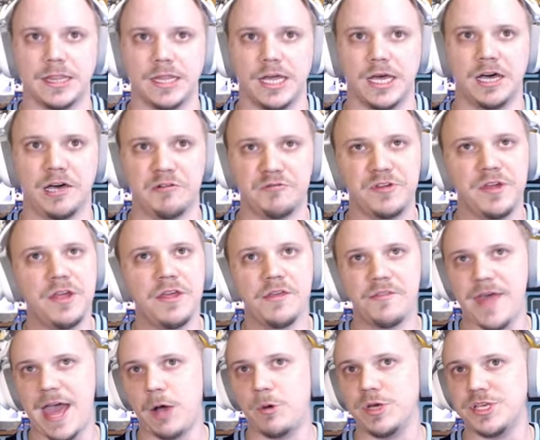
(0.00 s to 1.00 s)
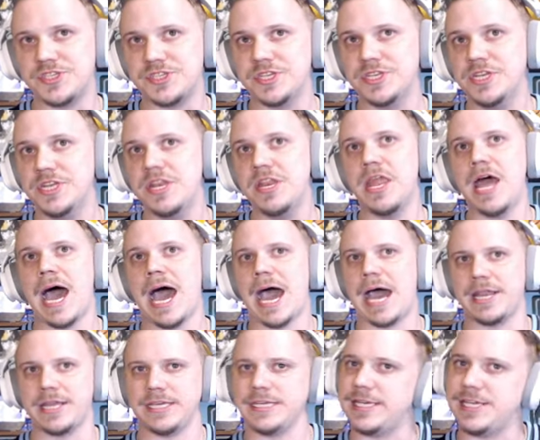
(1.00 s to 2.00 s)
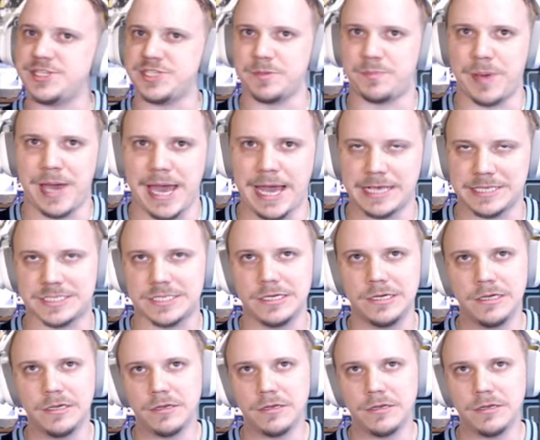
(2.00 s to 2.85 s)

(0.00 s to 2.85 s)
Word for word: Love. That was not an easy pass.